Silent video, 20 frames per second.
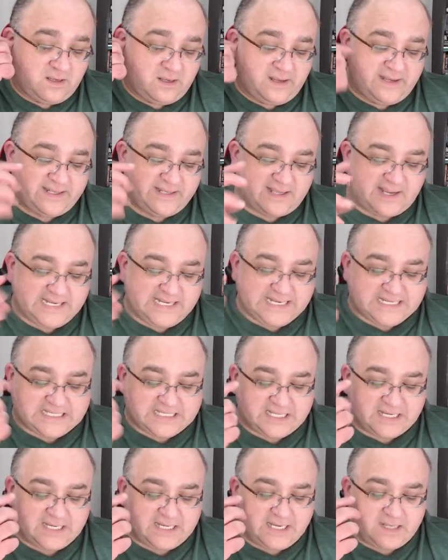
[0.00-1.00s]
Tiny slick
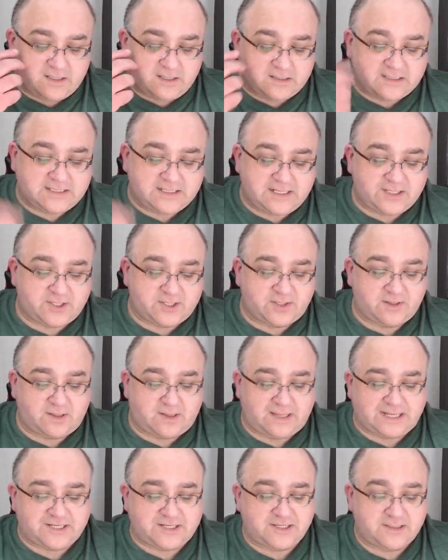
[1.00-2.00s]
needles stitch on the
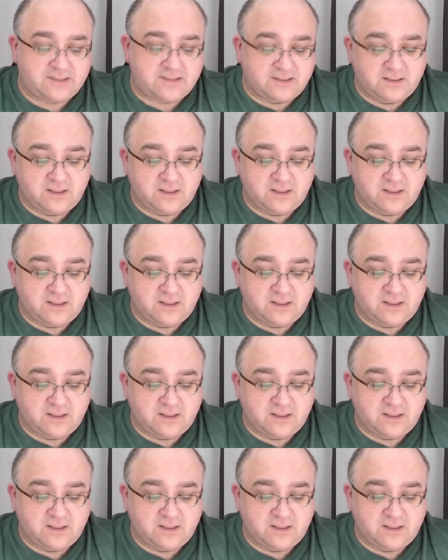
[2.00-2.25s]
lashes.